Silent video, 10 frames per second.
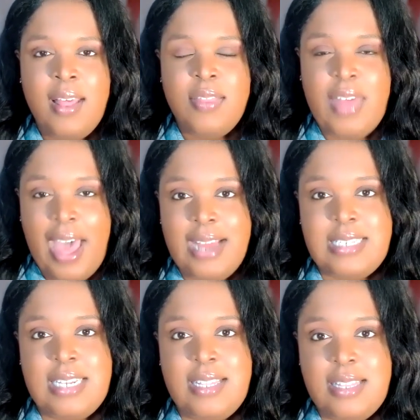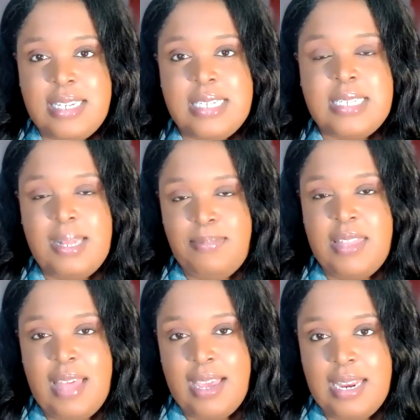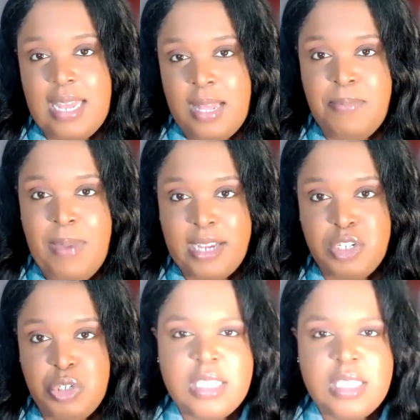that this is something that can impact you.